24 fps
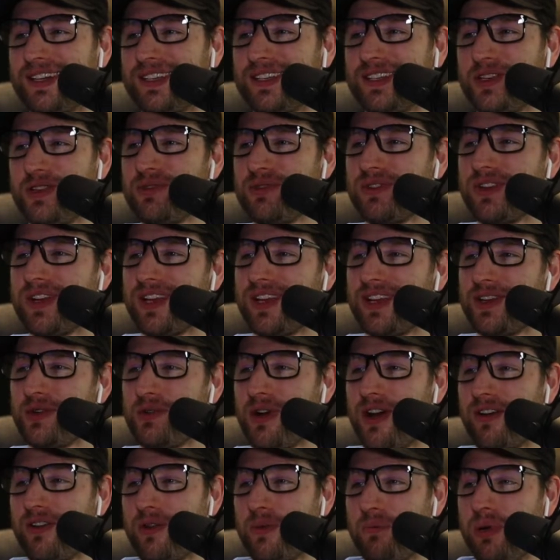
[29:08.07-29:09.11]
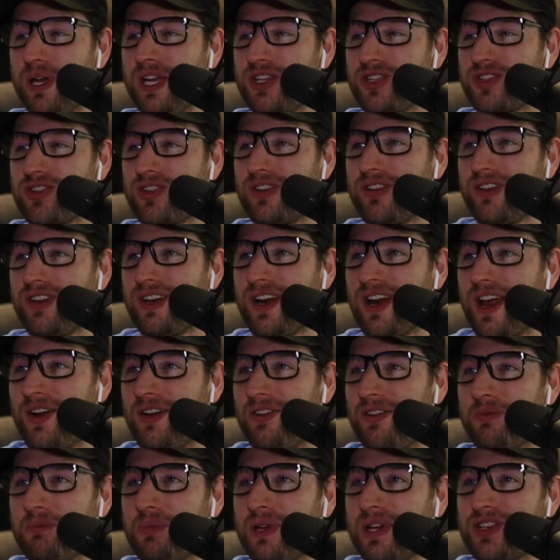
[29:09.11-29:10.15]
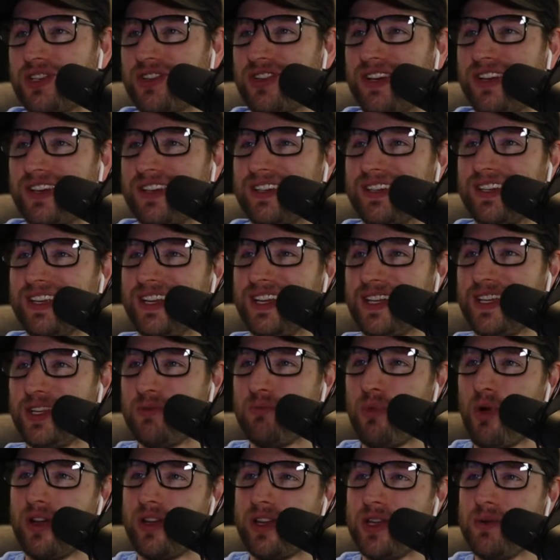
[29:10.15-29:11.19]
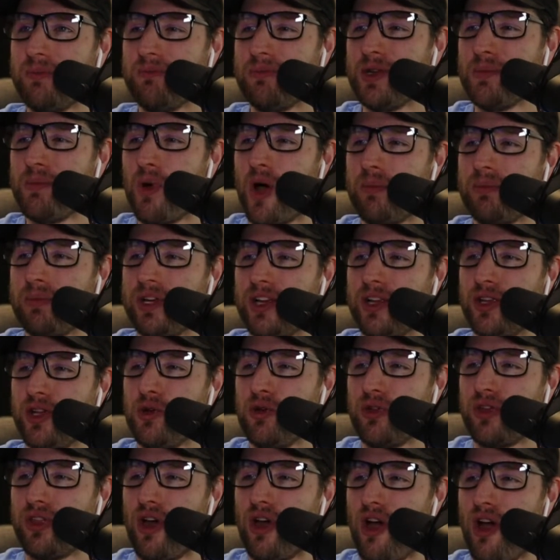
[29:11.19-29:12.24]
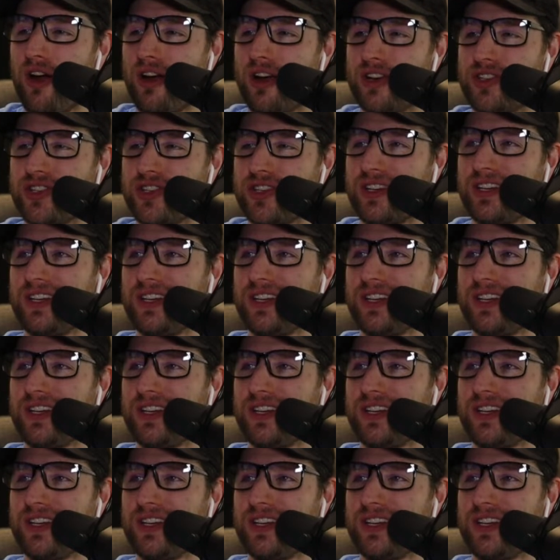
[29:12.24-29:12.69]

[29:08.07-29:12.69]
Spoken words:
You have a pit shirt on. I don't have a pit shirt. You bought me a youth large.